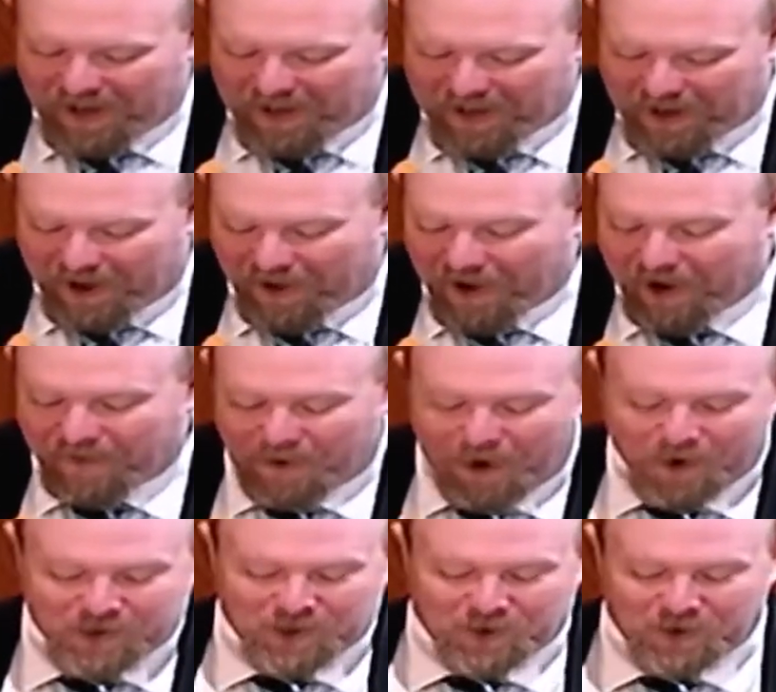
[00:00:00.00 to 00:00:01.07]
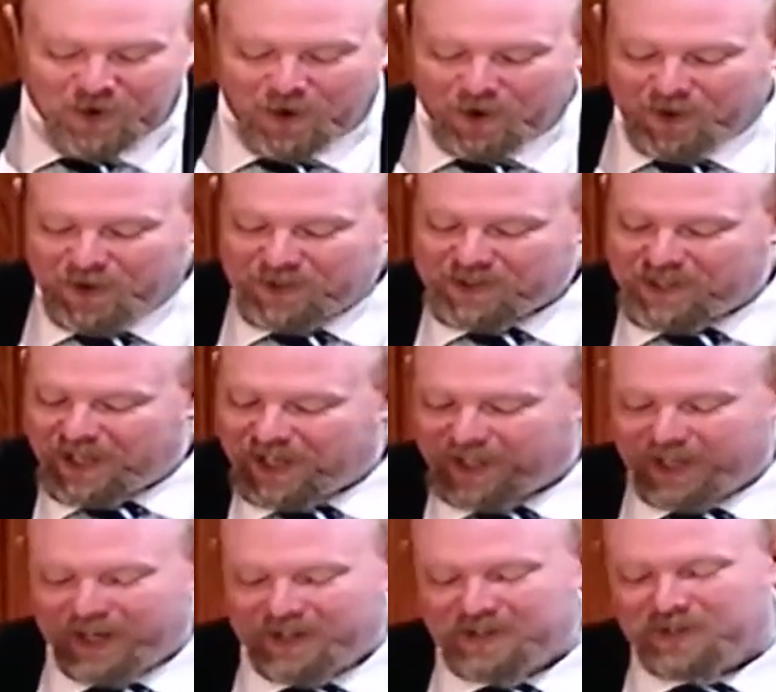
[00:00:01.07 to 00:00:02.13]
Now, I have also noticed that
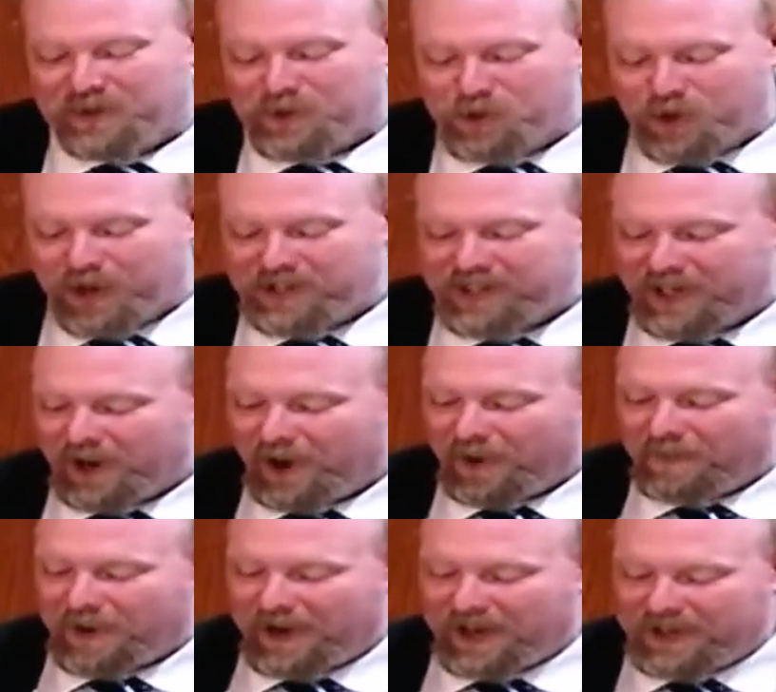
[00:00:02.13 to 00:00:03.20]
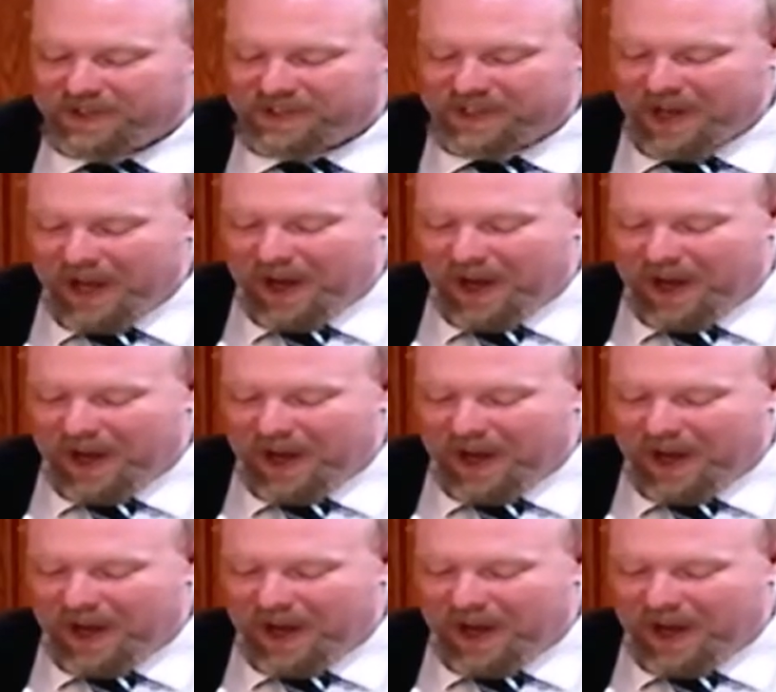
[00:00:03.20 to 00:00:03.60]
kids are dressing up as